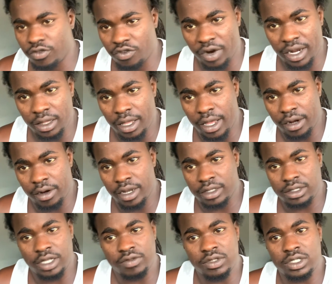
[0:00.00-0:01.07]
Freightliner
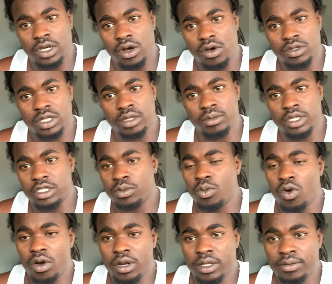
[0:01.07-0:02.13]
has even told them this
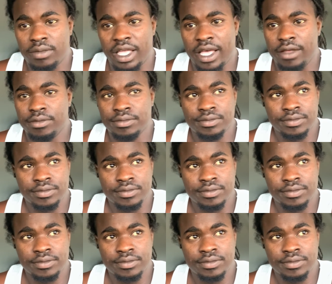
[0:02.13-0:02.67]
morning that,